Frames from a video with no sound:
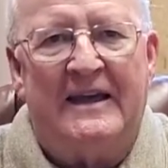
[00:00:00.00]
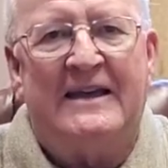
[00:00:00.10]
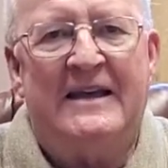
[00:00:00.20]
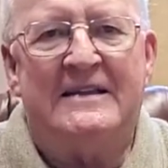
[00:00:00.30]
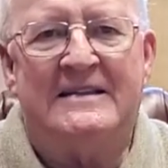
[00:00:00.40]

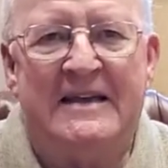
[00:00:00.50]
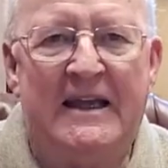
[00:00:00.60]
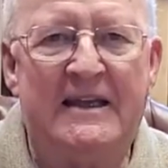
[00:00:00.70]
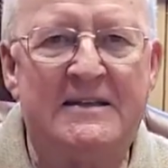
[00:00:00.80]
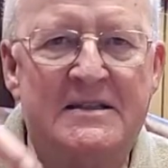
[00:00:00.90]
He
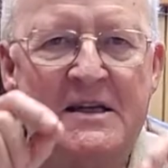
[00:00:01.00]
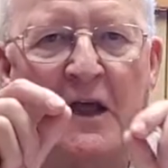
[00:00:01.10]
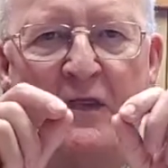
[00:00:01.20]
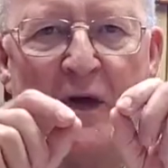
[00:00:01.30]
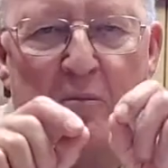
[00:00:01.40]
takes
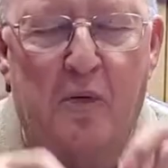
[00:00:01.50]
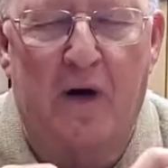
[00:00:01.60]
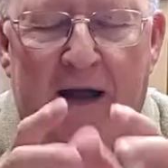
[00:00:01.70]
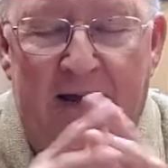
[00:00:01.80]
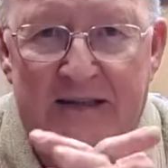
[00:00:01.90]
the
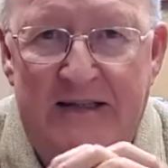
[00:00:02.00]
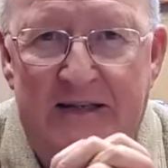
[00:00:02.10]
bread